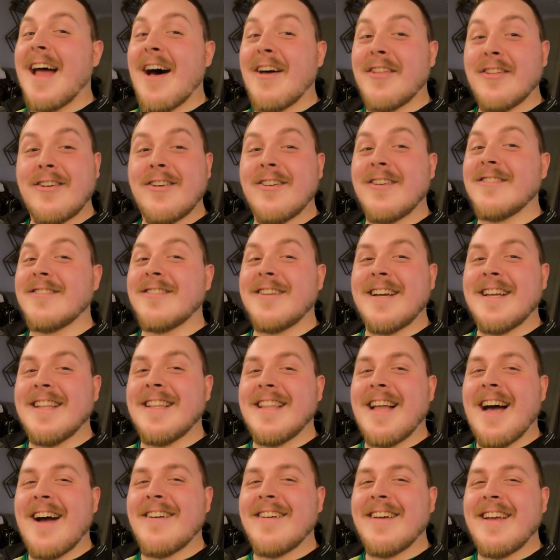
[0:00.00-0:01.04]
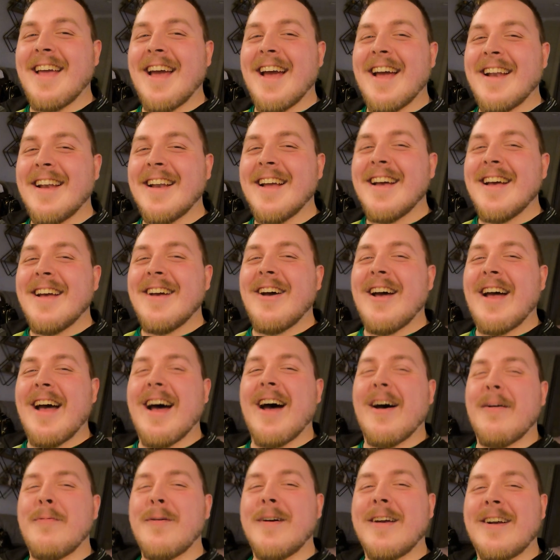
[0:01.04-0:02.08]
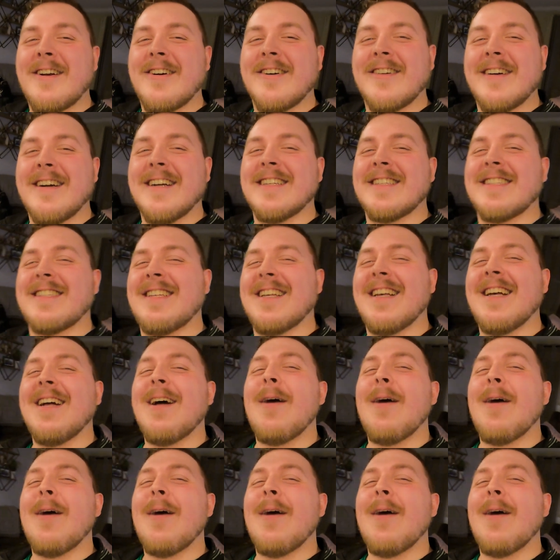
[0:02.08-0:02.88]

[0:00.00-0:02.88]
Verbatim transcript: Now the girls are getting loud again. I've been Chris.